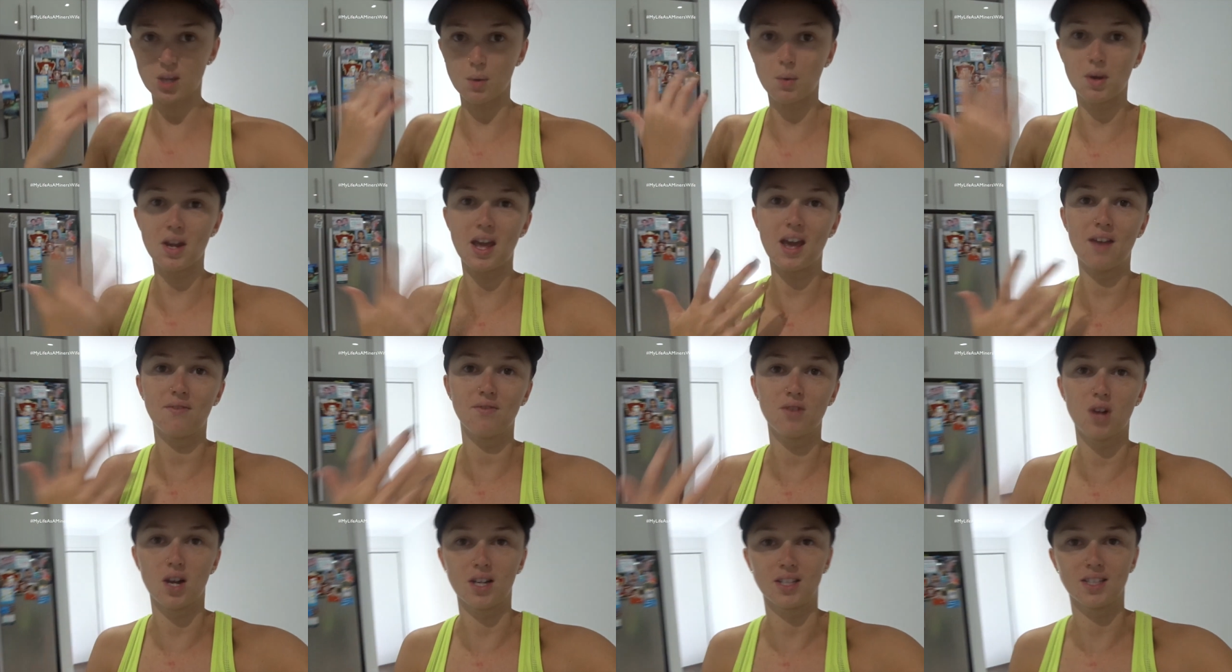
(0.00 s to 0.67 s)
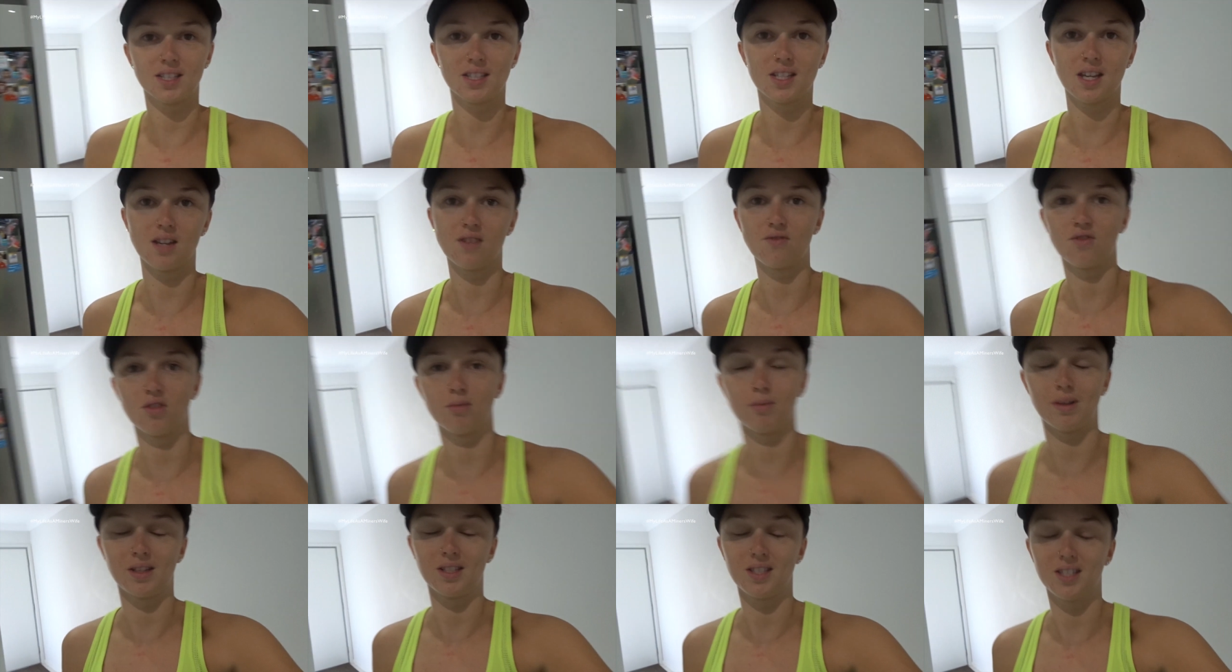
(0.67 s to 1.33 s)
I want to have nice skin
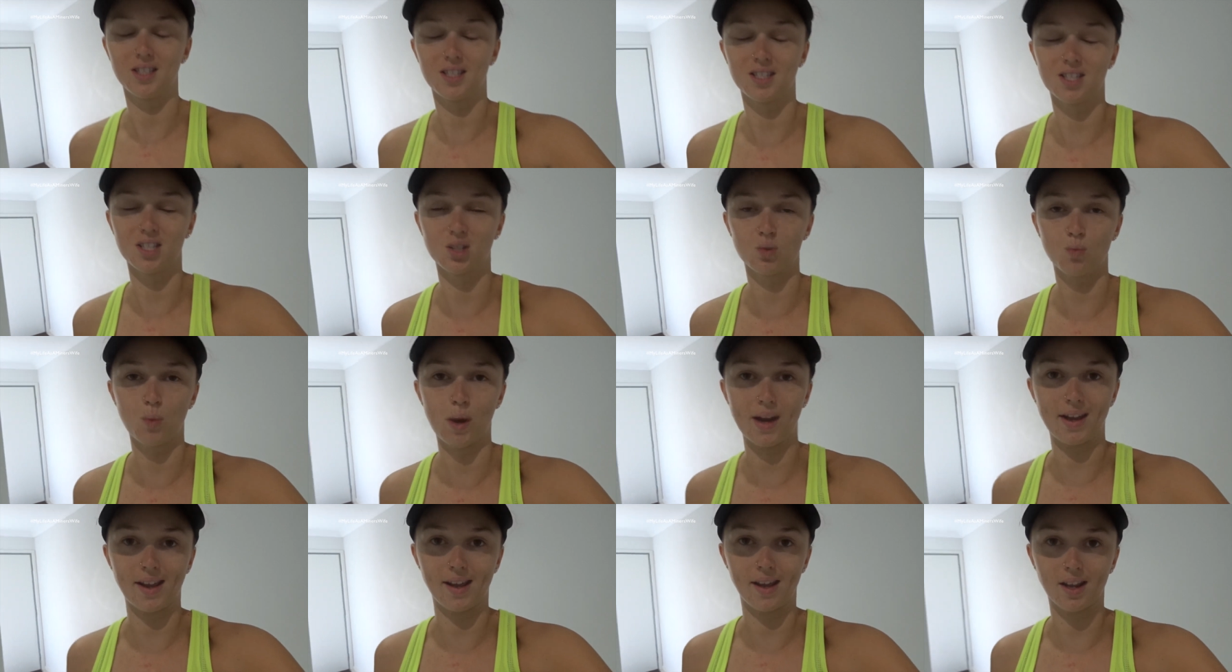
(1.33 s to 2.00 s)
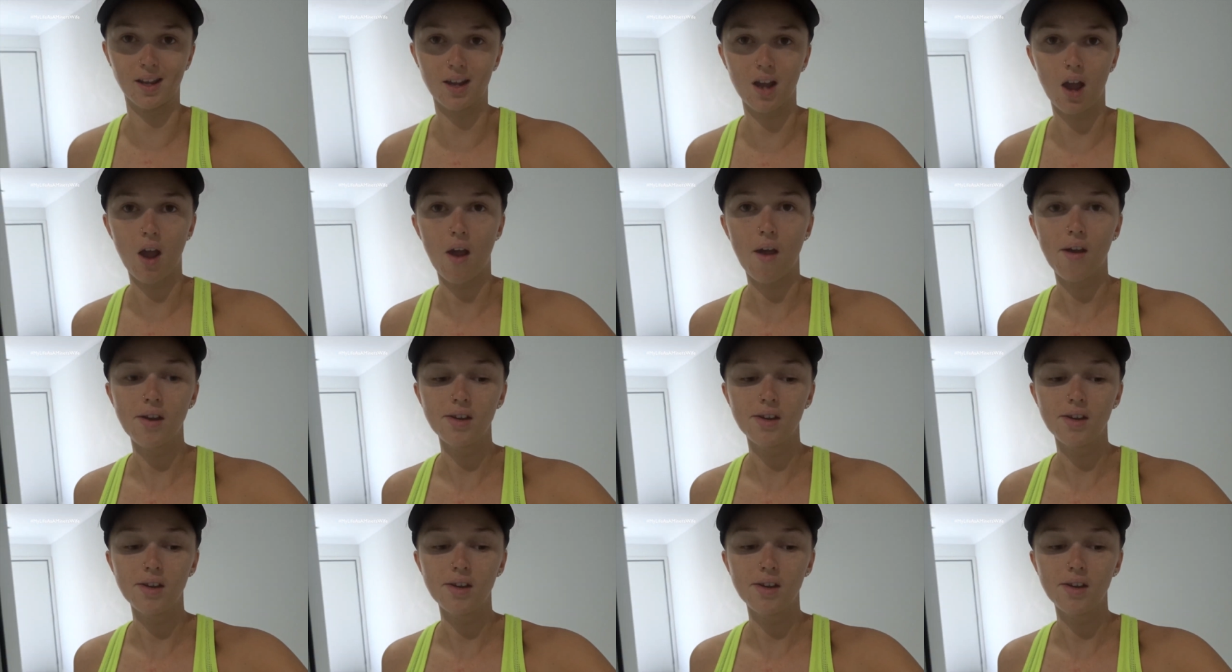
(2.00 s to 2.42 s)
for my sister's wedding